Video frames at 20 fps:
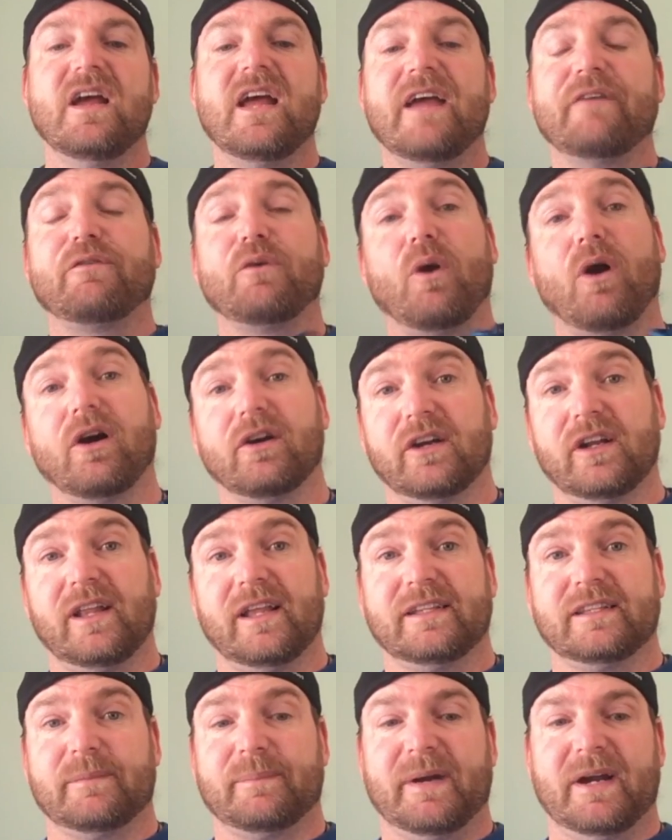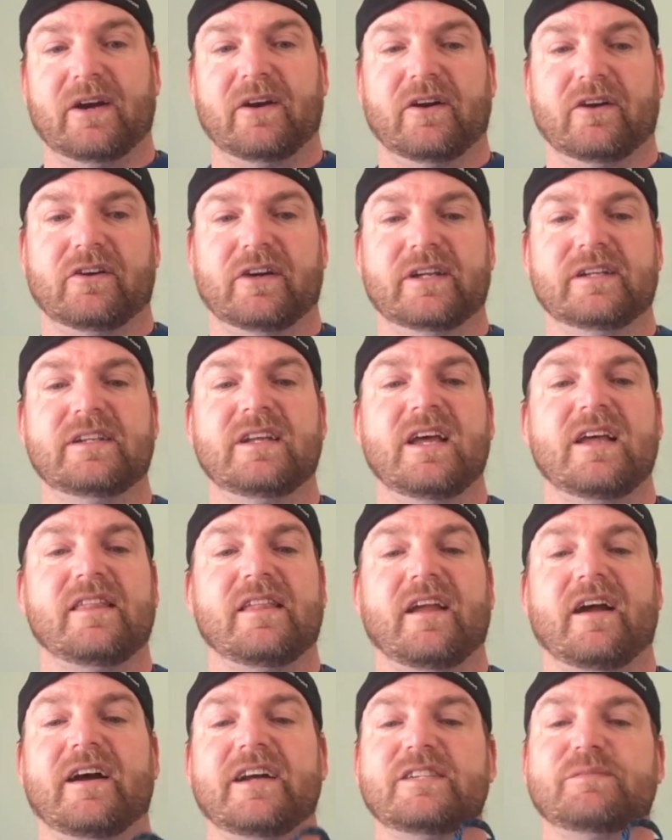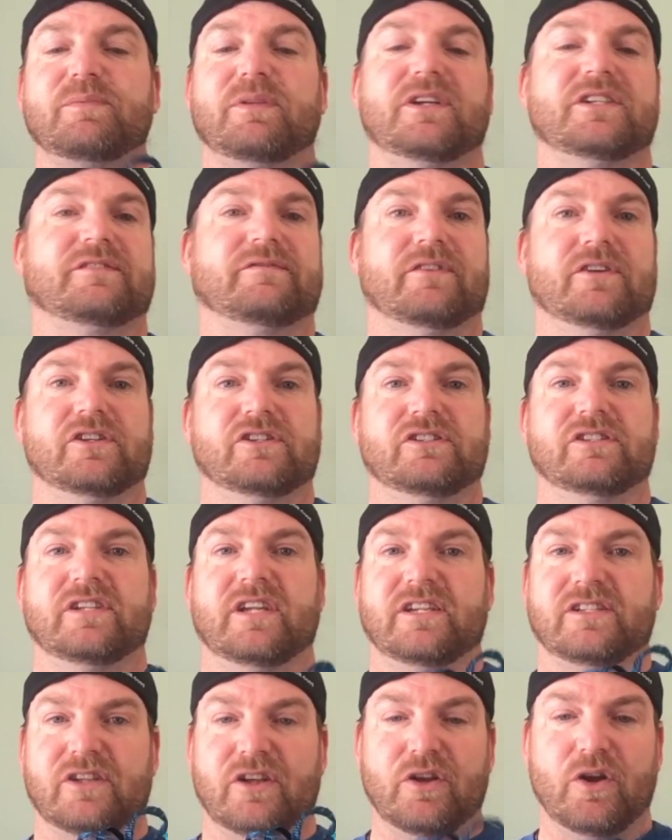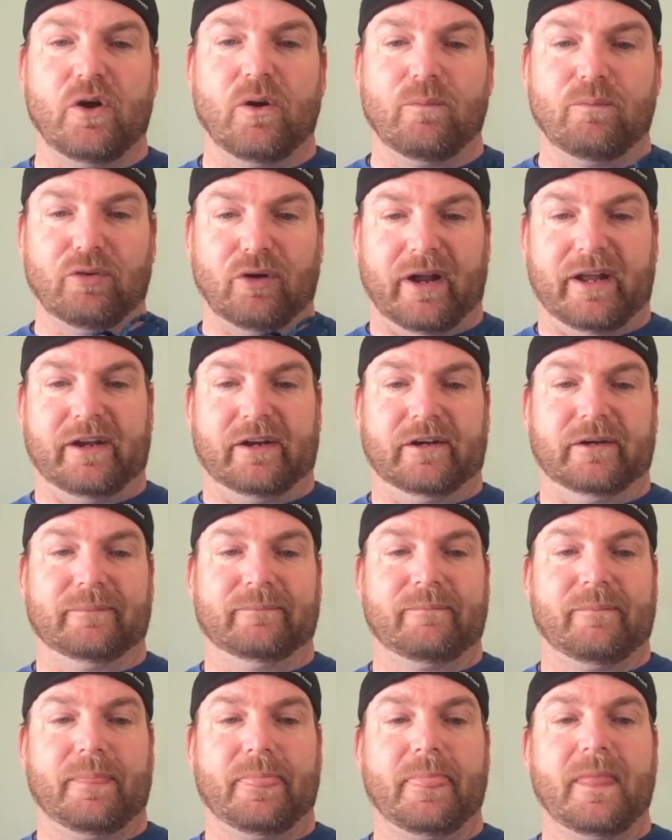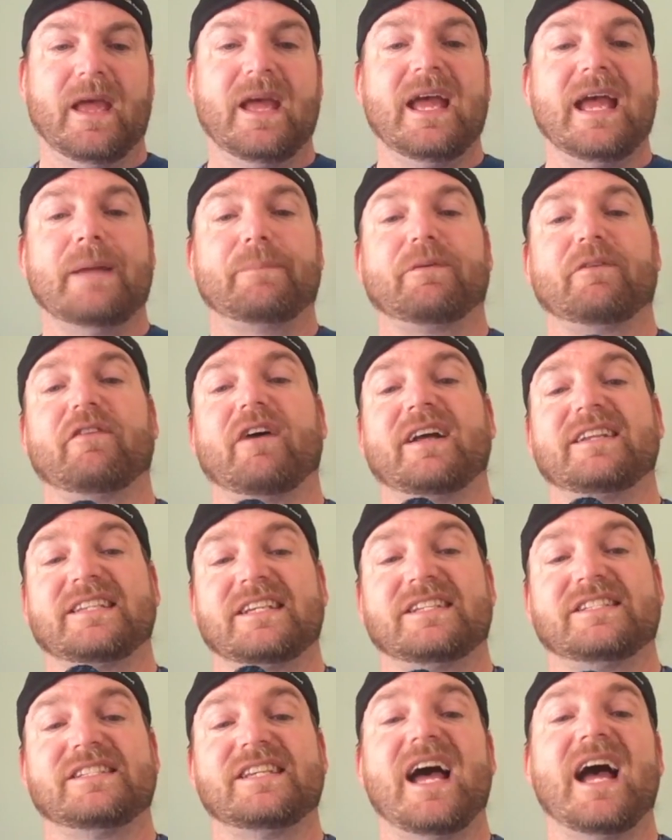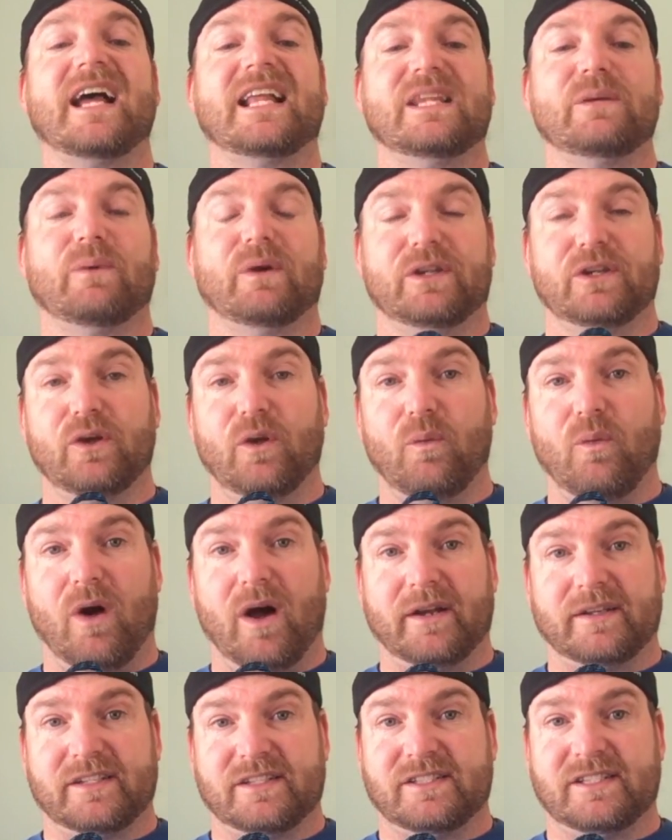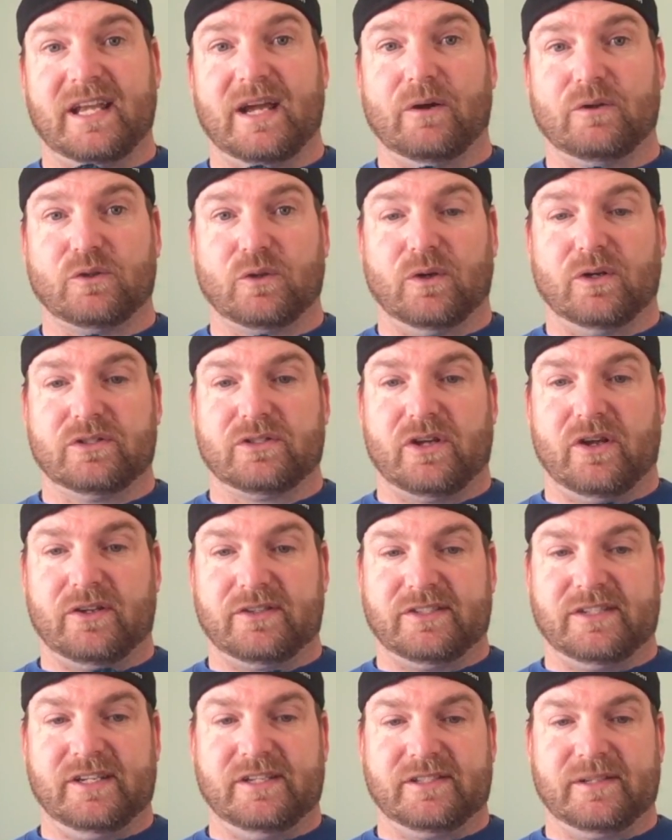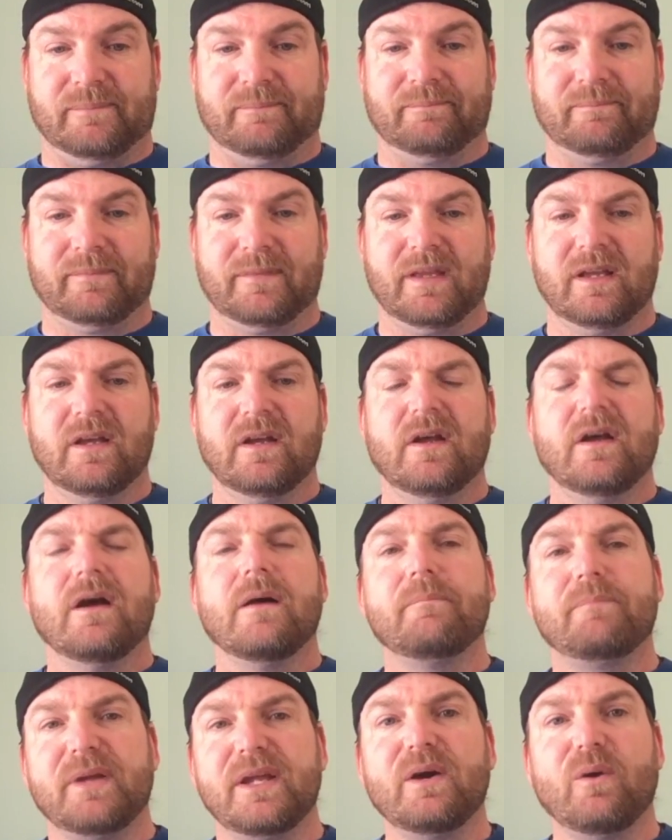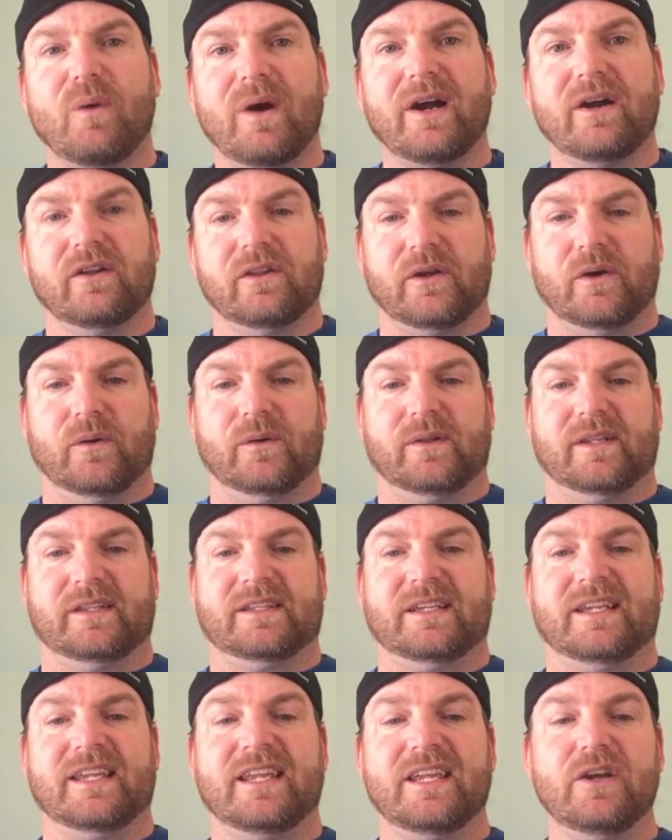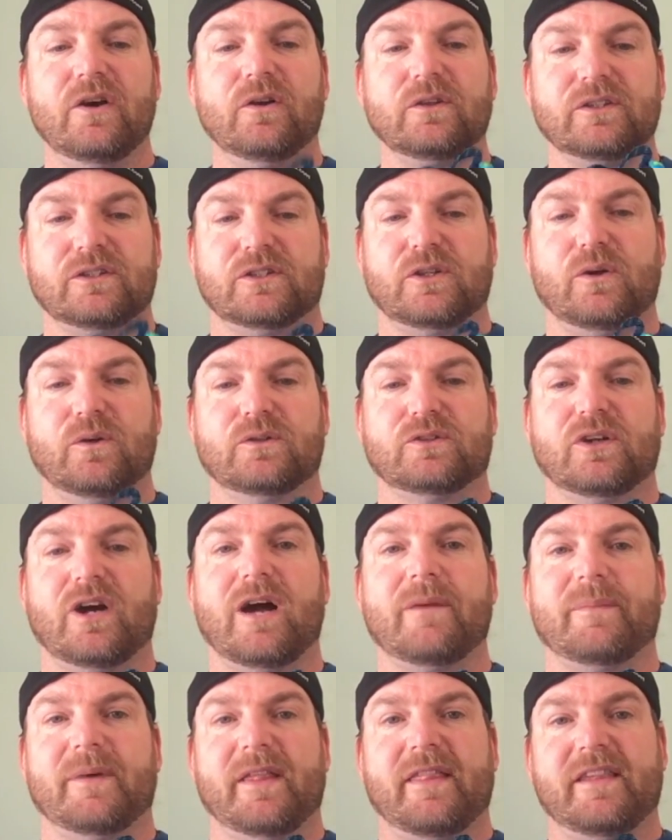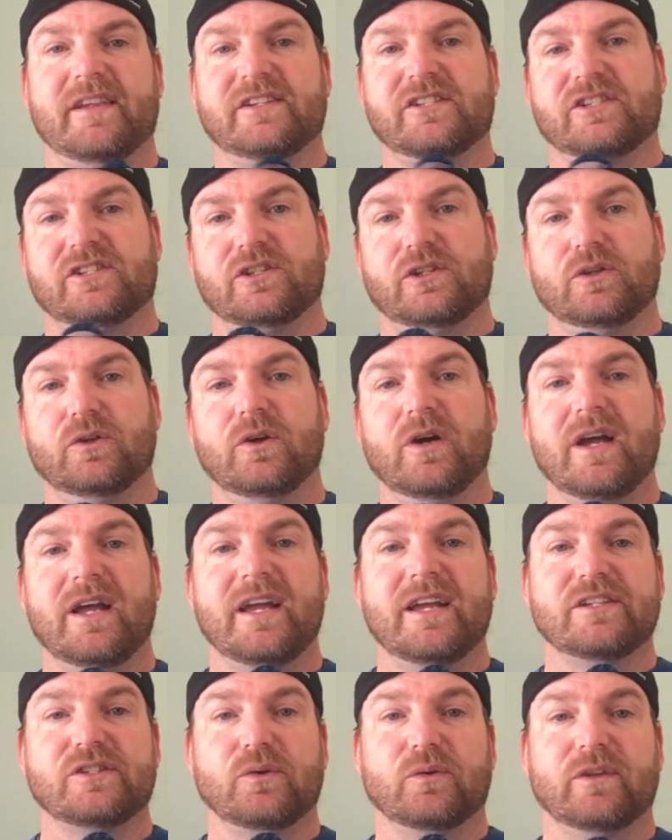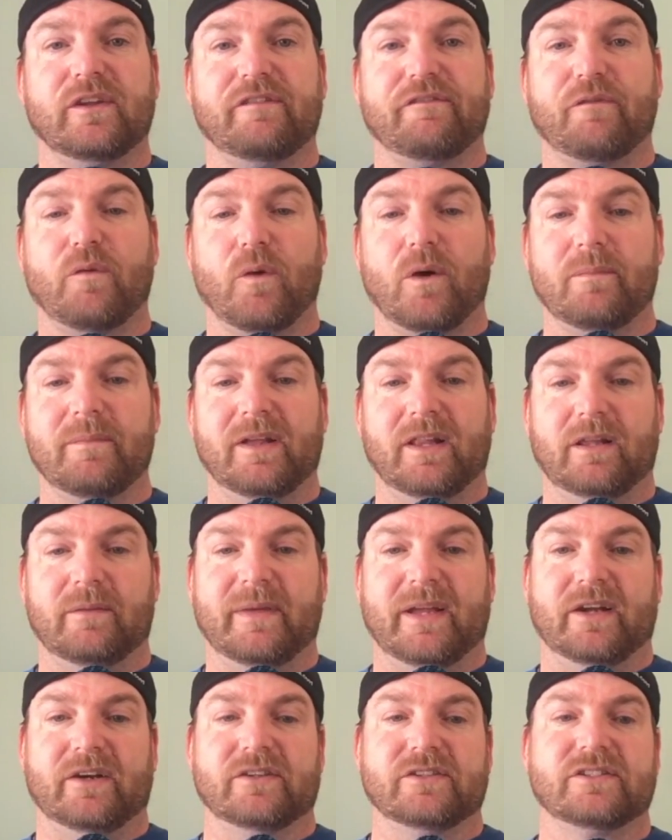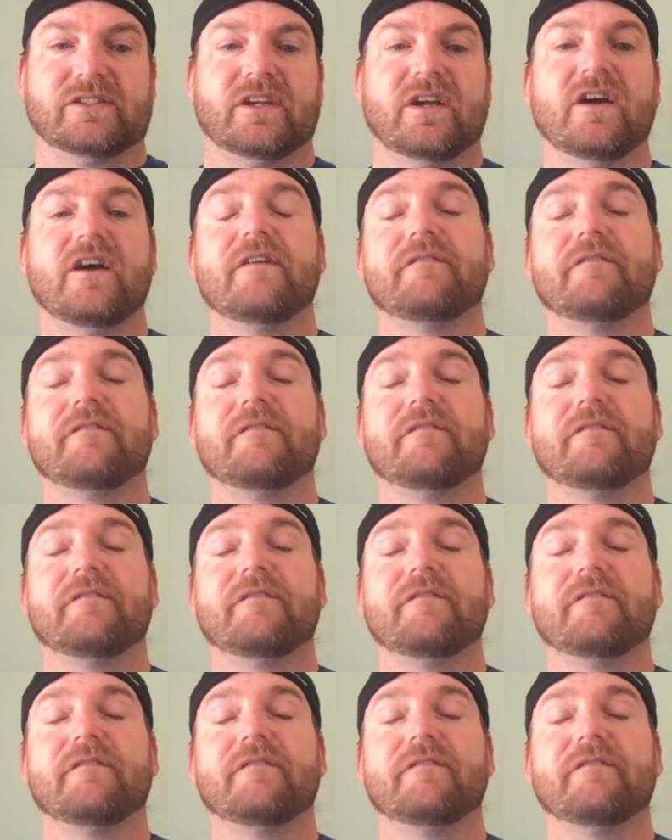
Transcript: If you already like the Peregrine, the Ice Plus version is a no-brainer. It provides exactly what you'll want to stay outdoors all season. Be aware though that the heel to toe drop on this shoe is only four millimeters.